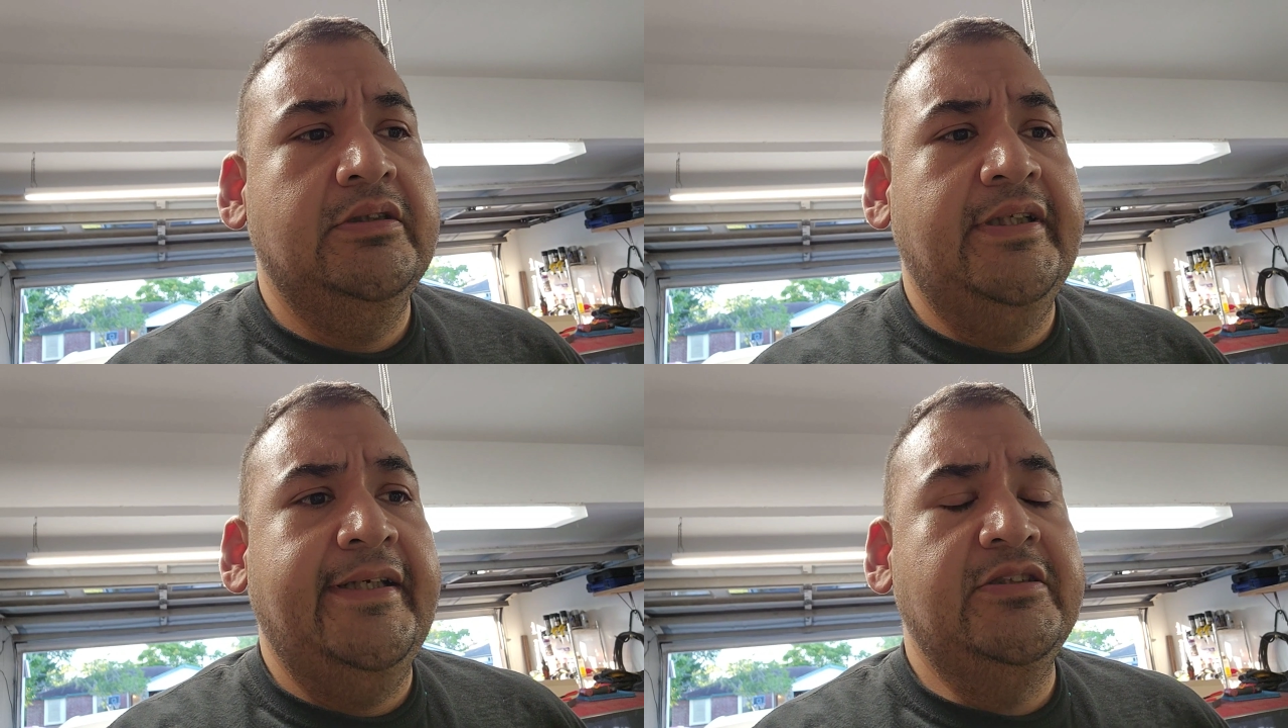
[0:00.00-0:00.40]

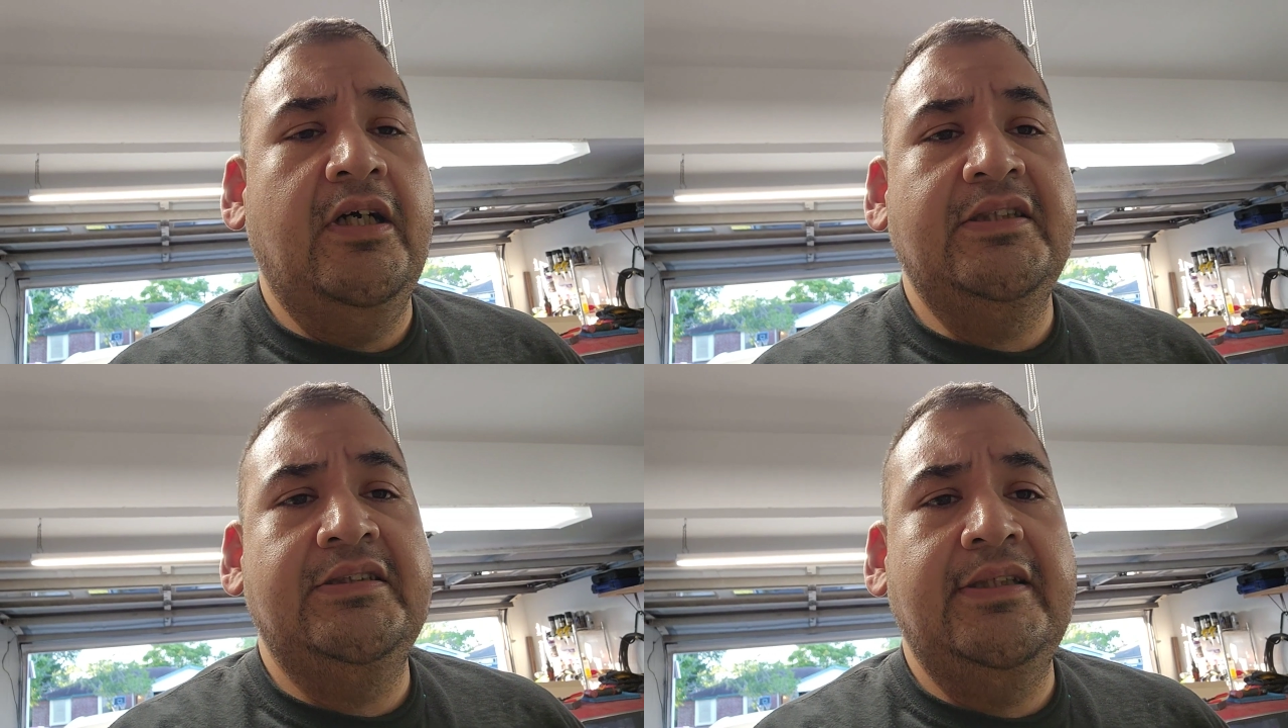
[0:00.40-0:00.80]

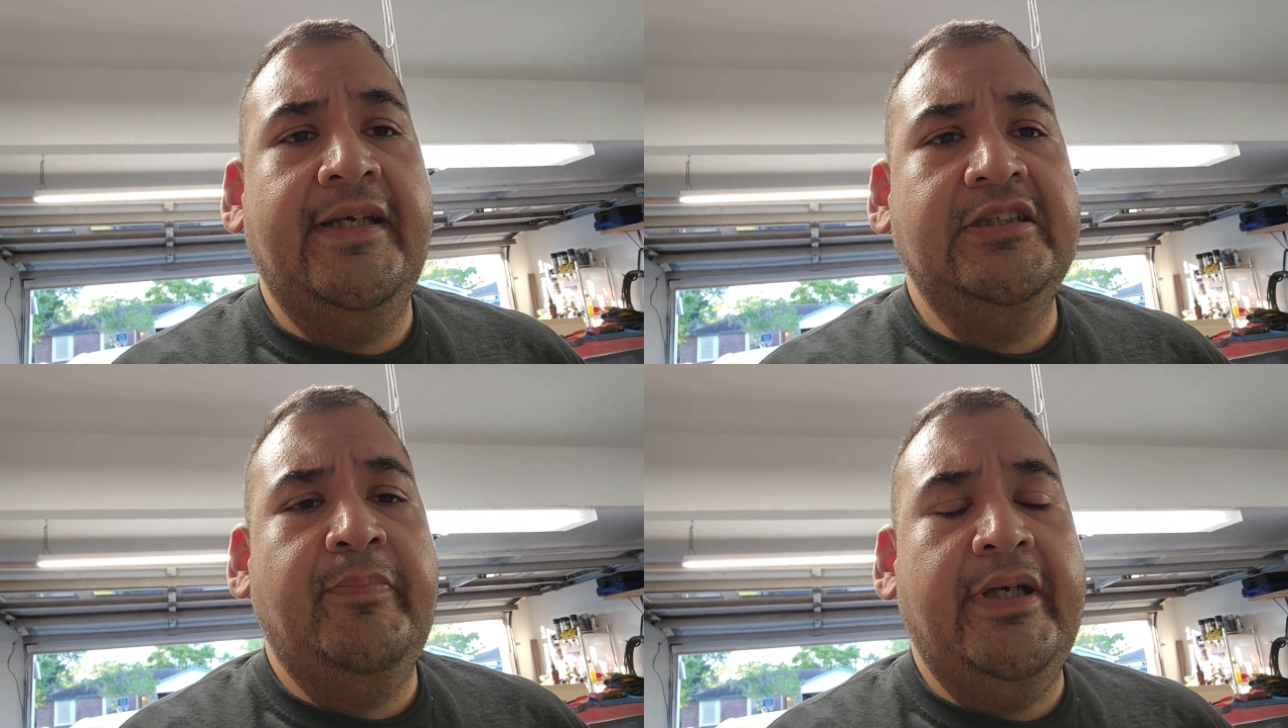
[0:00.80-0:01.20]
exhaust and
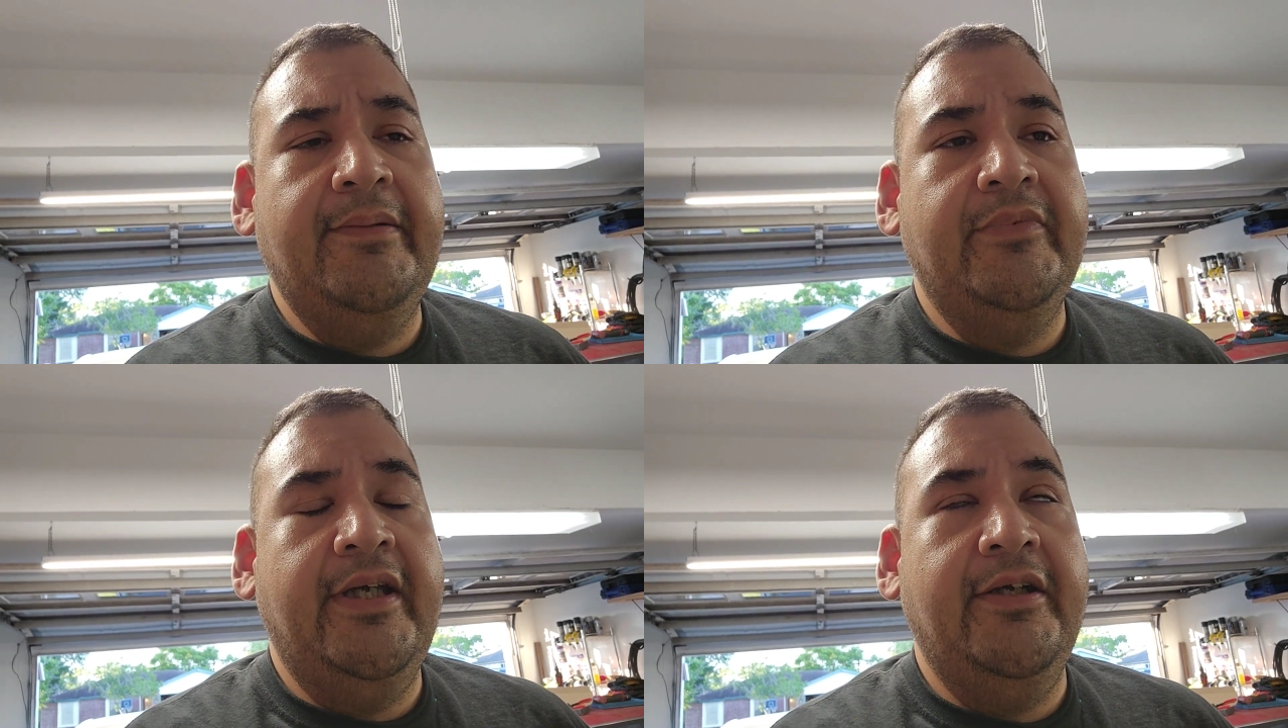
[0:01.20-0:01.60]
the X
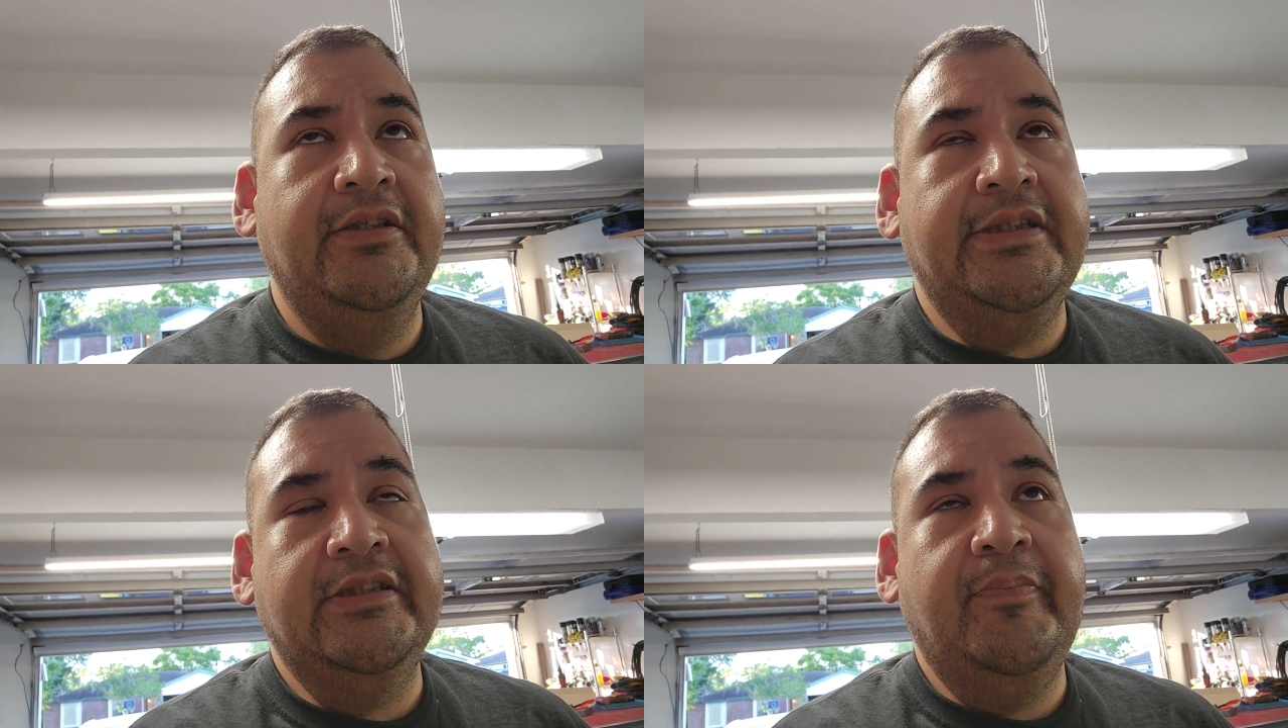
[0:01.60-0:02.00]
pipe, the
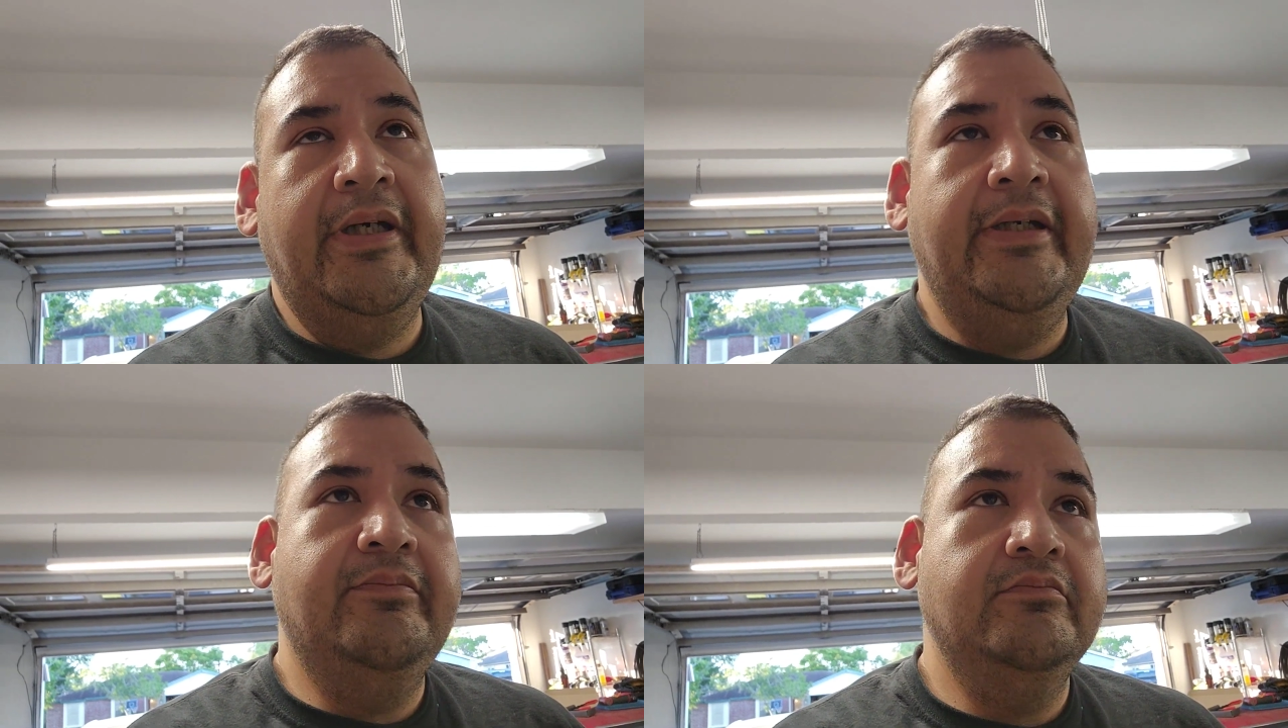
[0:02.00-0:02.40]
header's X
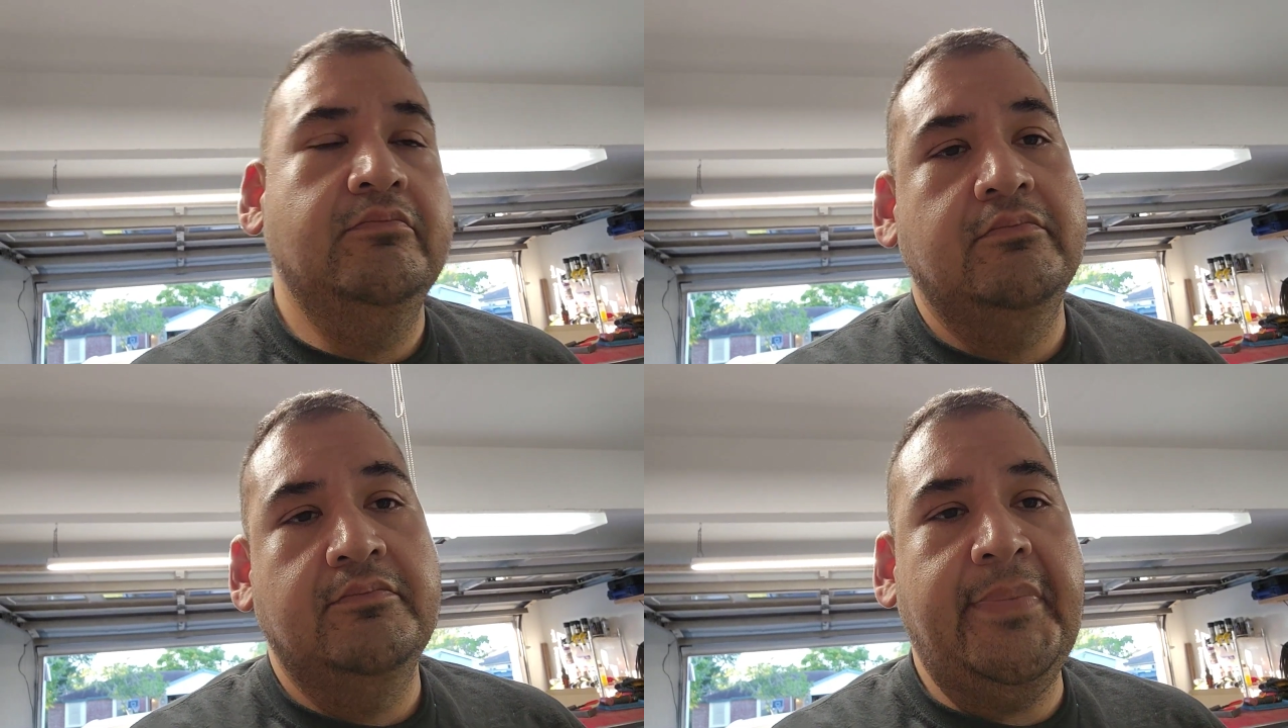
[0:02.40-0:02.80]
pipe
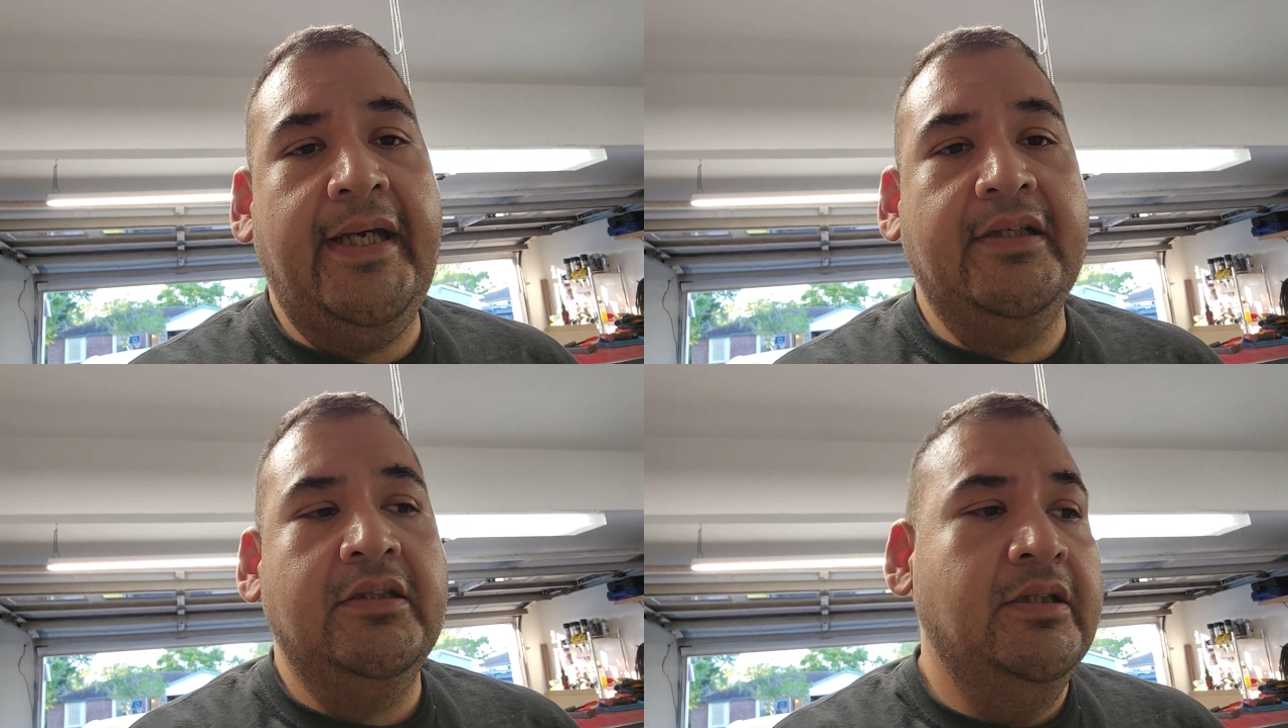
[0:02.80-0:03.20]

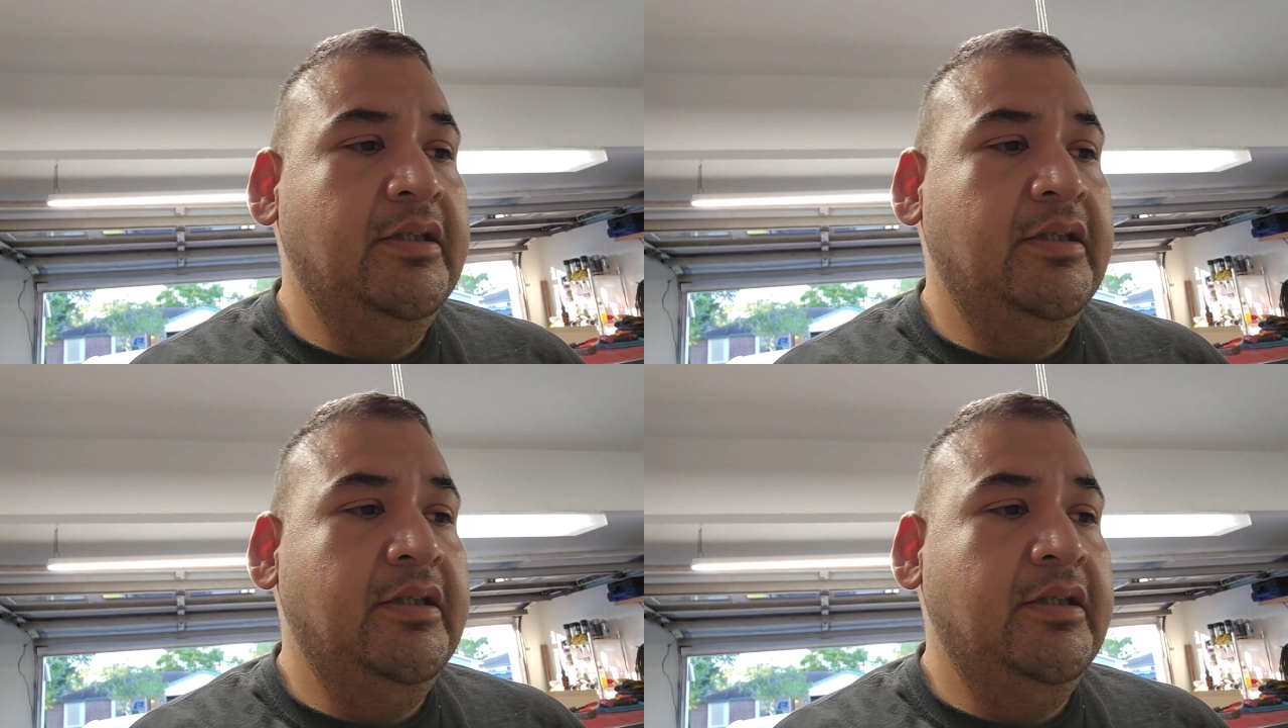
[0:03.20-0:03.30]
back.